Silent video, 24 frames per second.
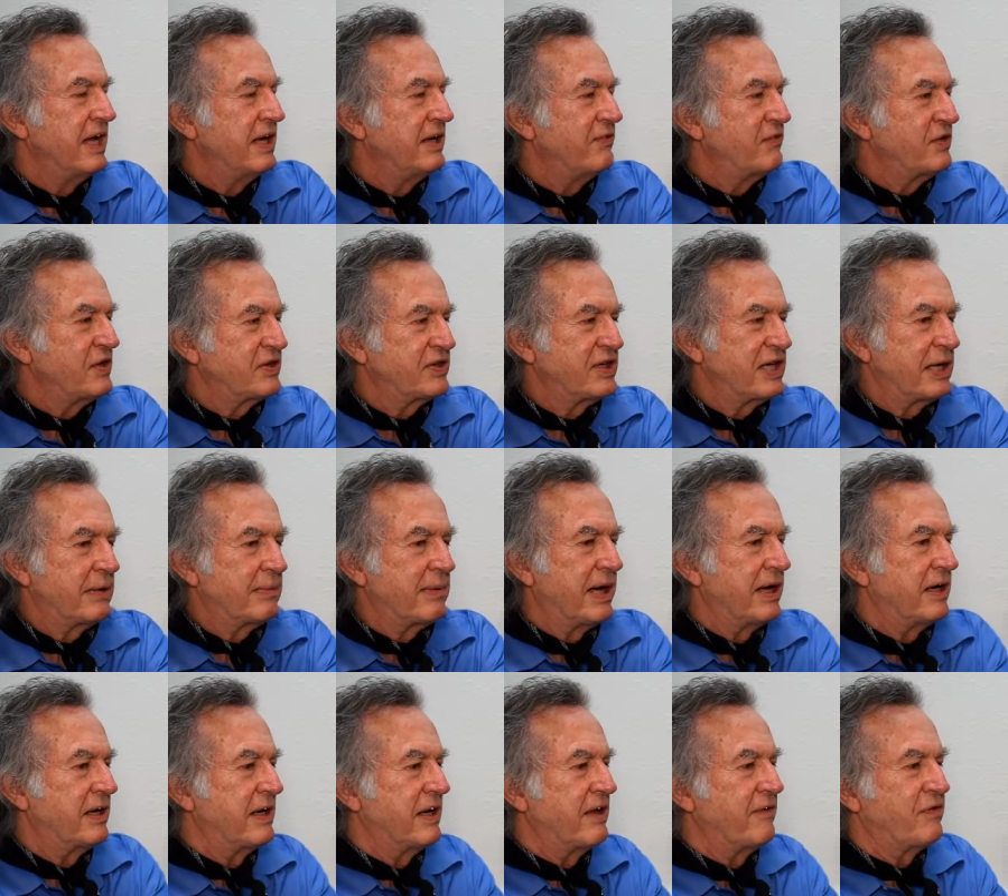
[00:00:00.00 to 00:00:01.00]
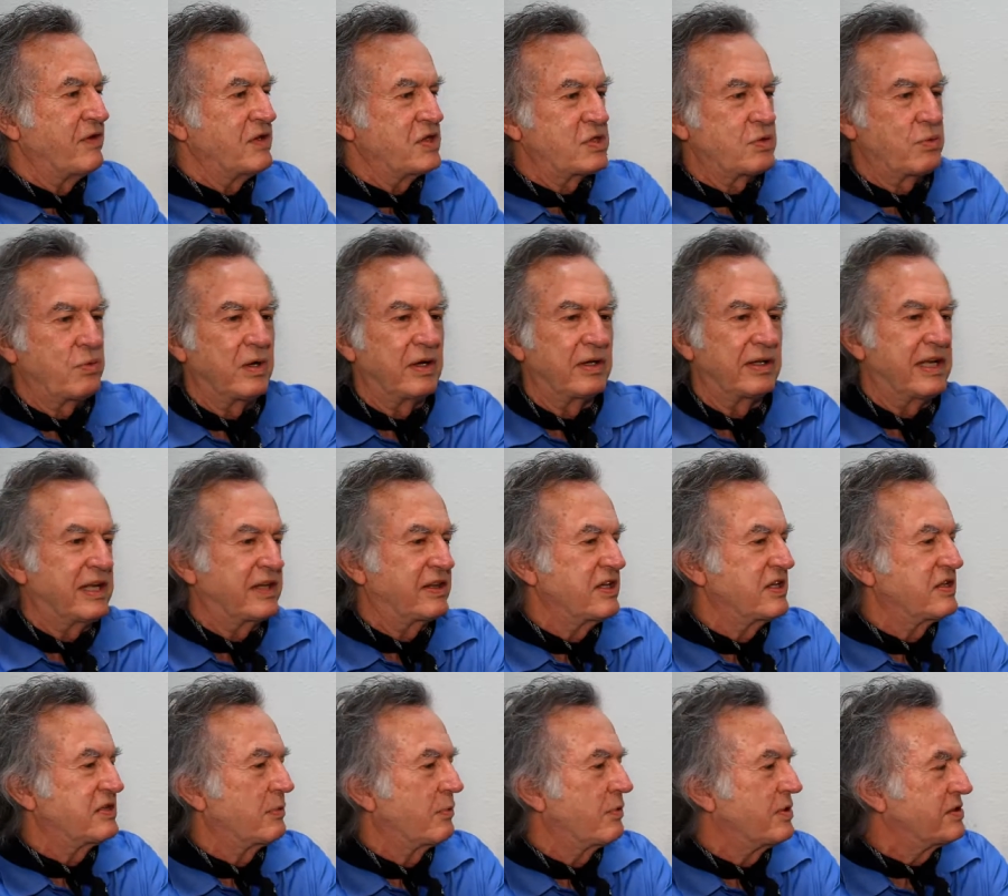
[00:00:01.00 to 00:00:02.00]
and if you think about it, if it swung like
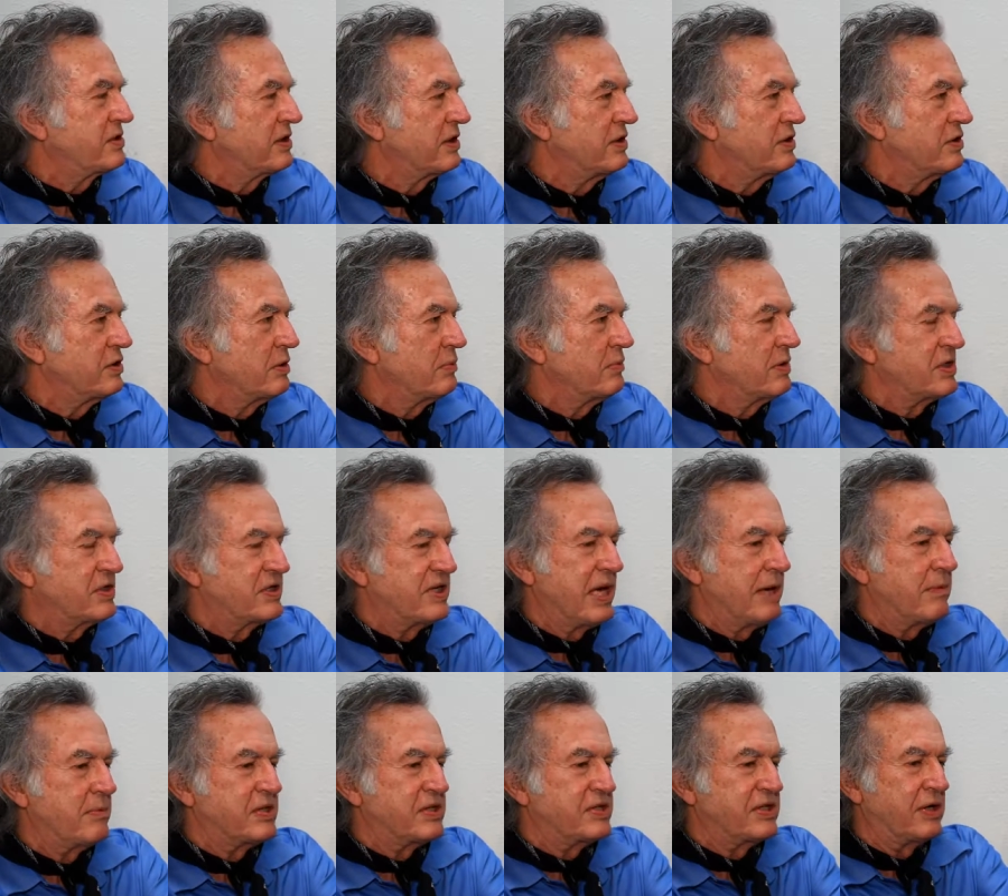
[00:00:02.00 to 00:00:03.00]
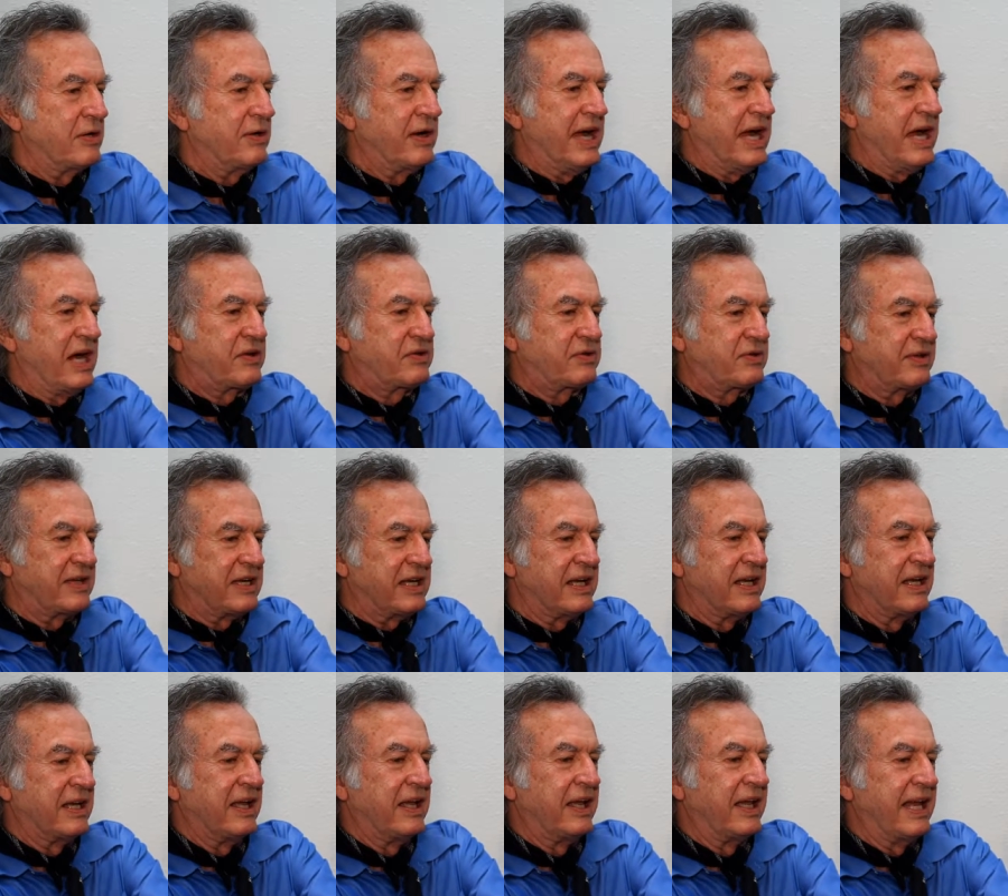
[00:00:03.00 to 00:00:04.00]
this, it wasn't going to do much damage. They were
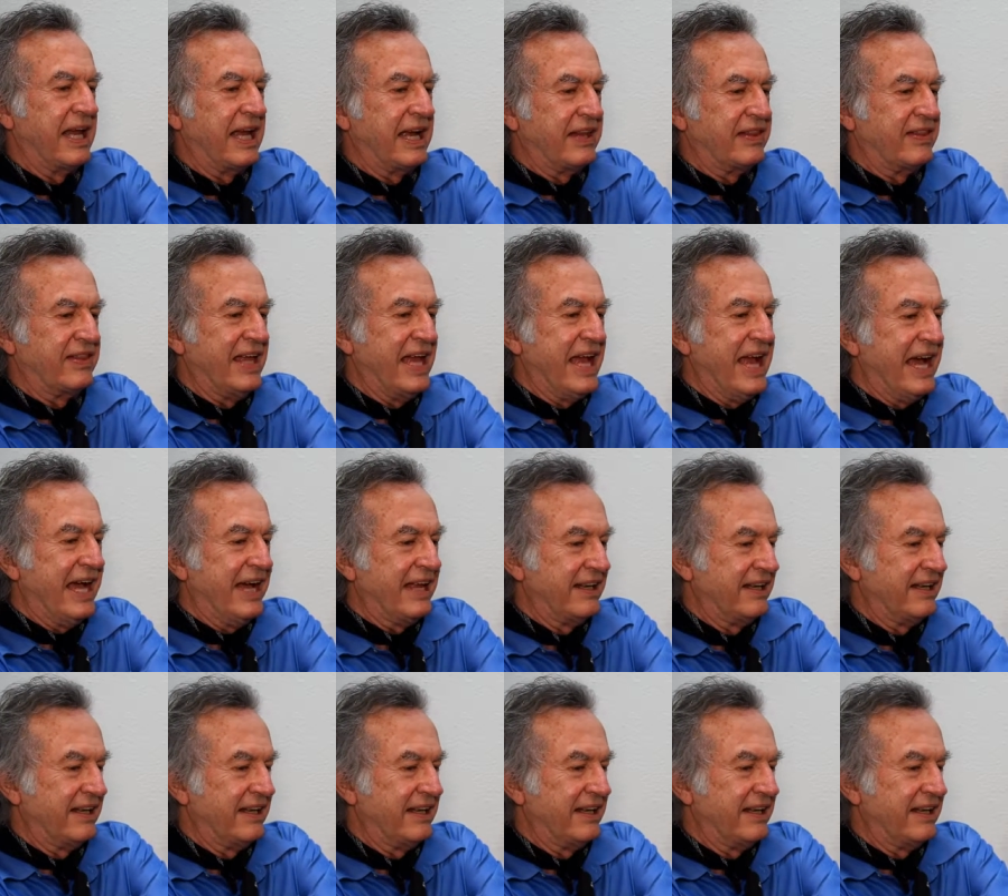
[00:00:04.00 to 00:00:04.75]
actually like that.